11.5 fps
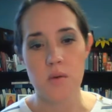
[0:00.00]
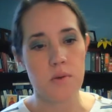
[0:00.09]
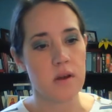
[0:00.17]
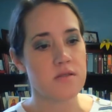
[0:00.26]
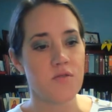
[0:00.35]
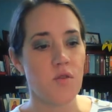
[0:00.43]

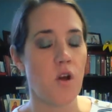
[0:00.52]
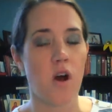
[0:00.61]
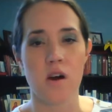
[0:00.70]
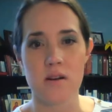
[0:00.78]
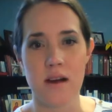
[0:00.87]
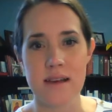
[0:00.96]
prayers for
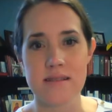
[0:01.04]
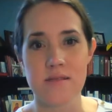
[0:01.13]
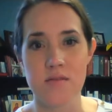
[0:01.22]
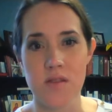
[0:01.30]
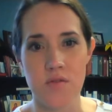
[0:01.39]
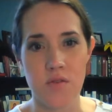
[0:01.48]
all kinds
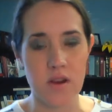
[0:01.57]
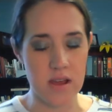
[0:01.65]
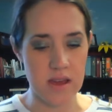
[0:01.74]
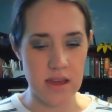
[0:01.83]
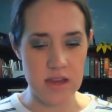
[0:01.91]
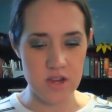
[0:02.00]
of different
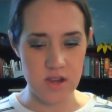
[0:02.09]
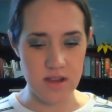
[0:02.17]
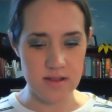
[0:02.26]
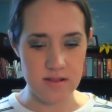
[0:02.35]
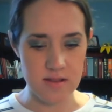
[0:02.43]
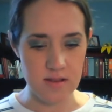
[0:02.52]

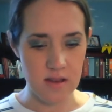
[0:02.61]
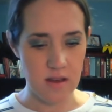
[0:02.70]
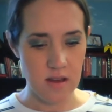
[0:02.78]
occasions.